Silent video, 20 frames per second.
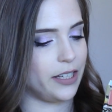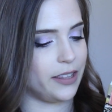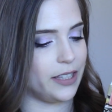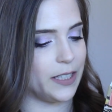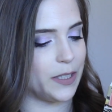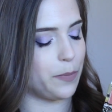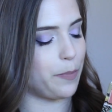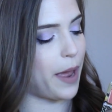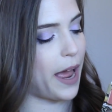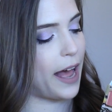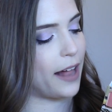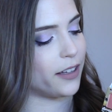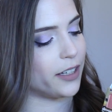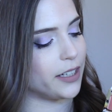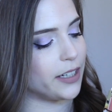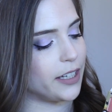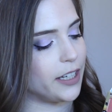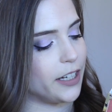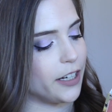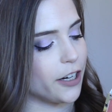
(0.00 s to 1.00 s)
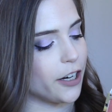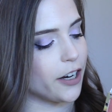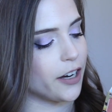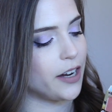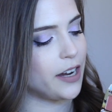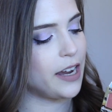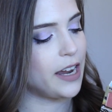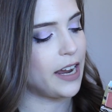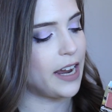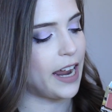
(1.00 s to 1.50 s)
in this palette here.
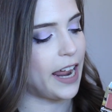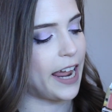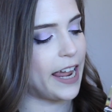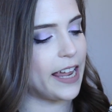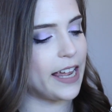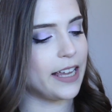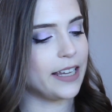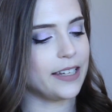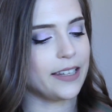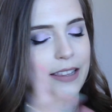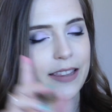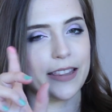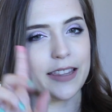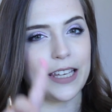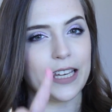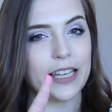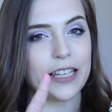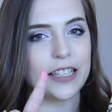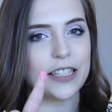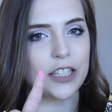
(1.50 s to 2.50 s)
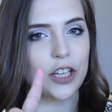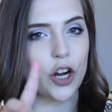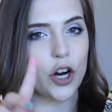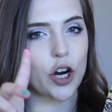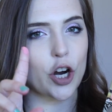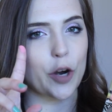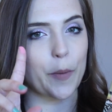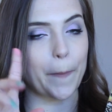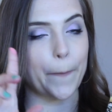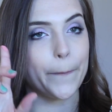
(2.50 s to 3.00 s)
And these
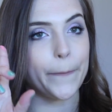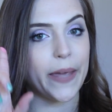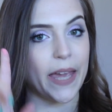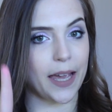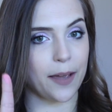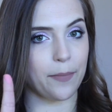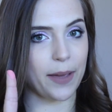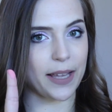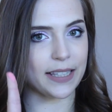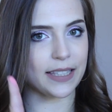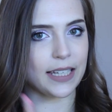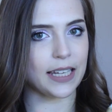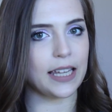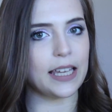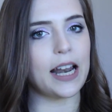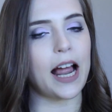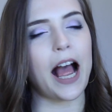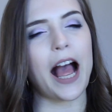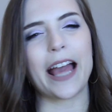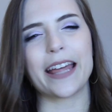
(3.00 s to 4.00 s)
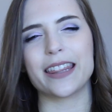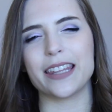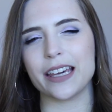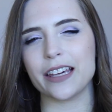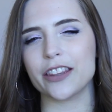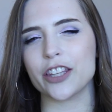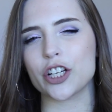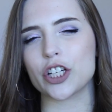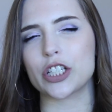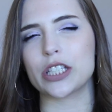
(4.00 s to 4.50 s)
are pigmented. I
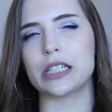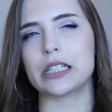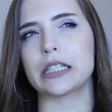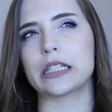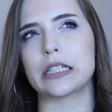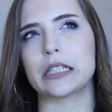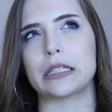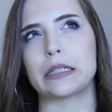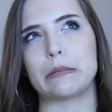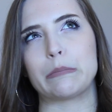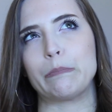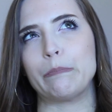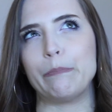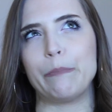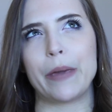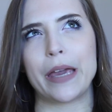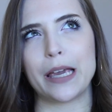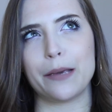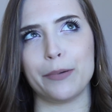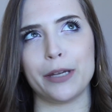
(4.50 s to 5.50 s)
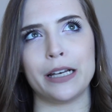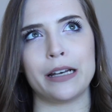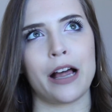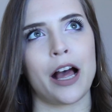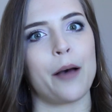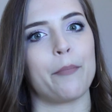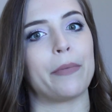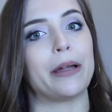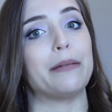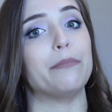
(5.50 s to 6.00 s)
think they're maybe
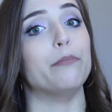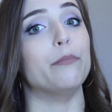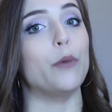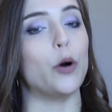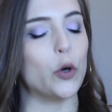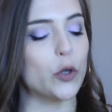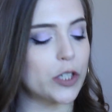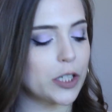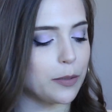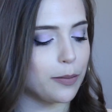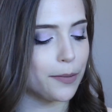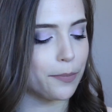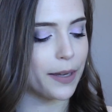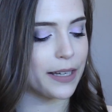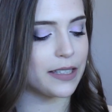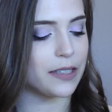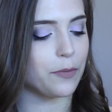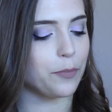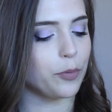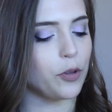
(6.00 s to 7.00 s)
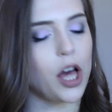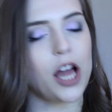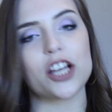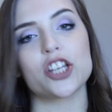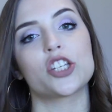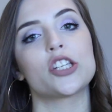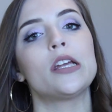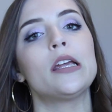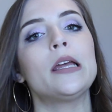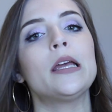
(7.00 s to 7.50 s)
not my most pigmented
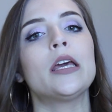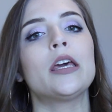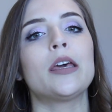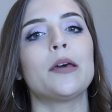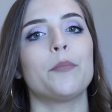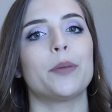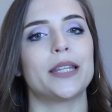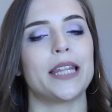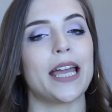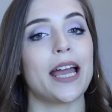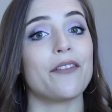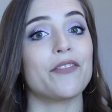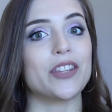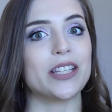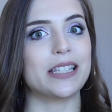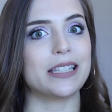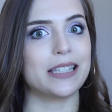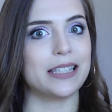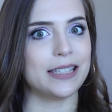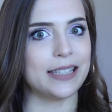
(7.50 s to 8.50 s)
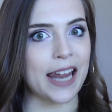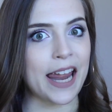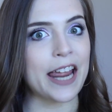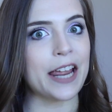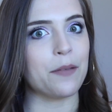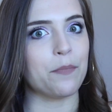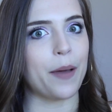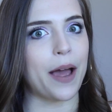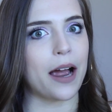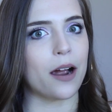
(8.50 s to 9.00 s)
blush, but they have the
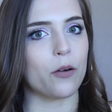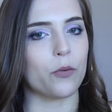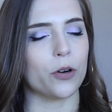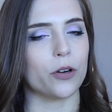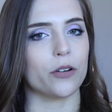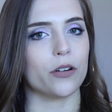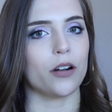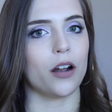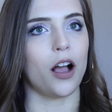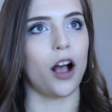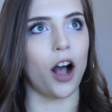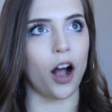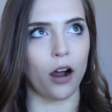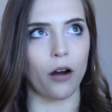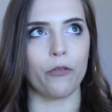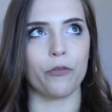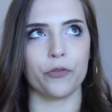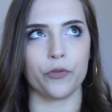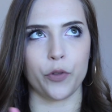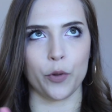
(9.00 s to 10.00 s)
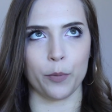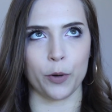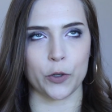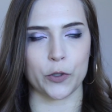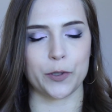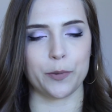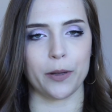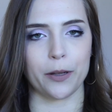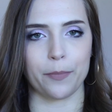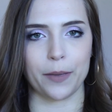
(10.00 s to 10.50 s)
staying power of the
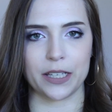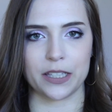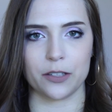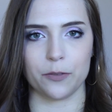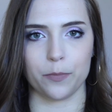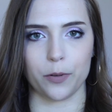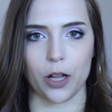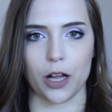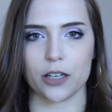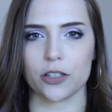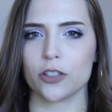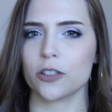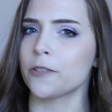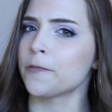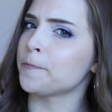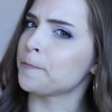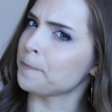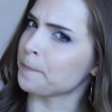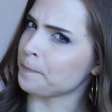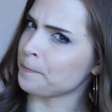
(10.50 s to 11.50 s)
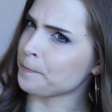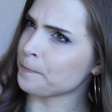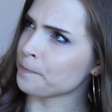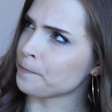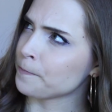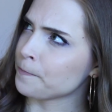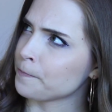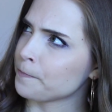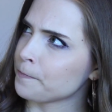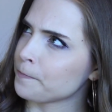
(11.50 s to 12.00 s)
most pigmented blush.
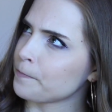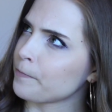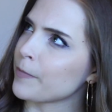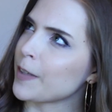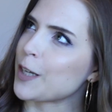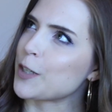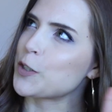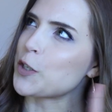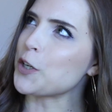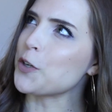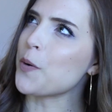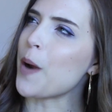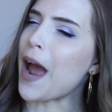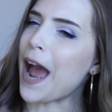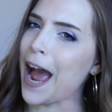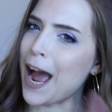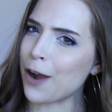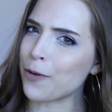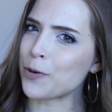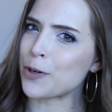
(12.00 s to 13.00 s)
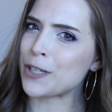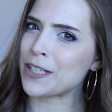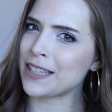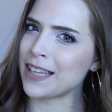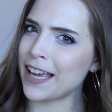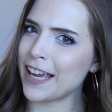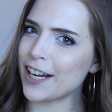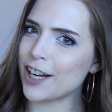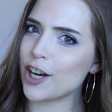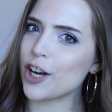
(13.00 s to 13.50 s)
So hours
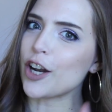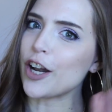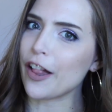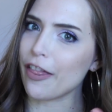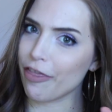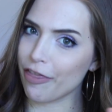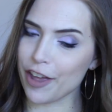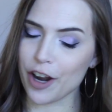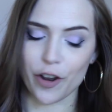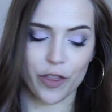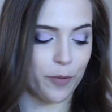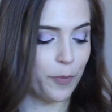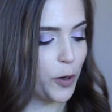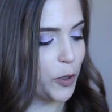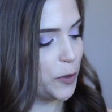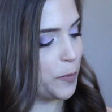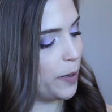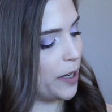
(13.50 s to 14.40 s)
later, they're the most